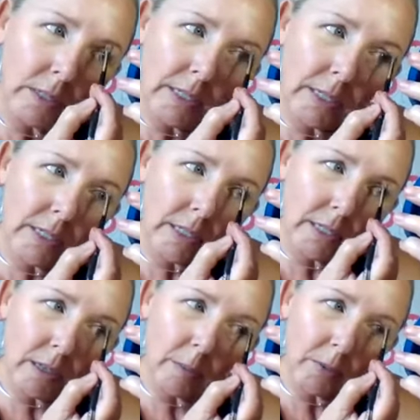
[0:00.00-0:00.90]
It's like
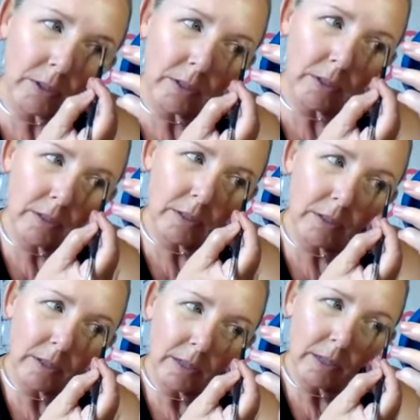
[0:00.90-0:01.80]
Cyndi Lauper.
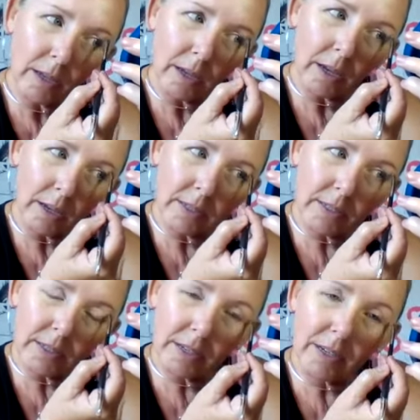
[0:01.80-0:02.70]
I
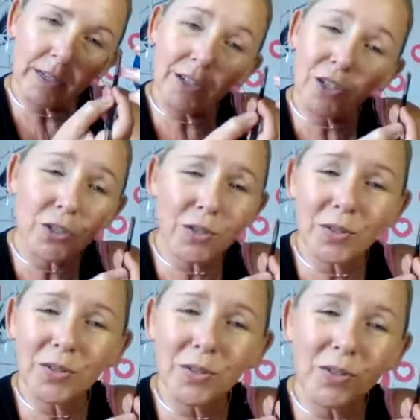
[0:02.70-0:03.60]
see your
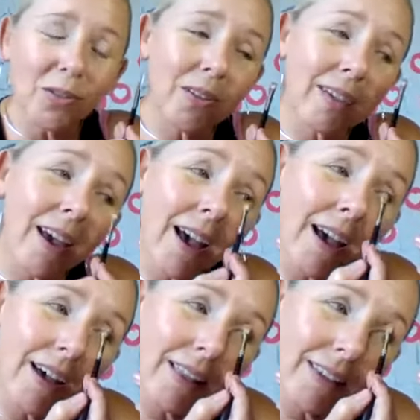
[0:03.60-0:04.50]
true
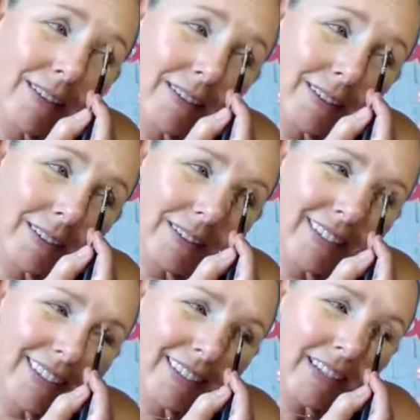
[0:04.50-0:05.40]
colors
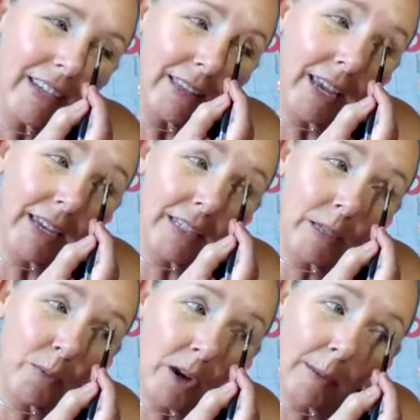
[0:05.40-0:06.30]
thanks
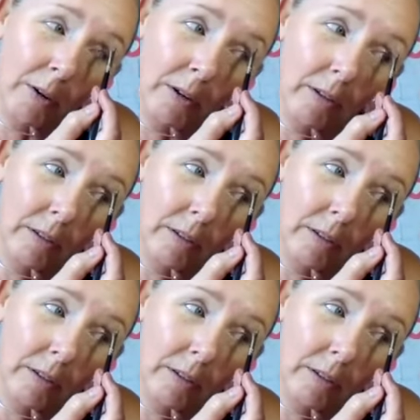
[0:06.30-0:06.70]
to primer.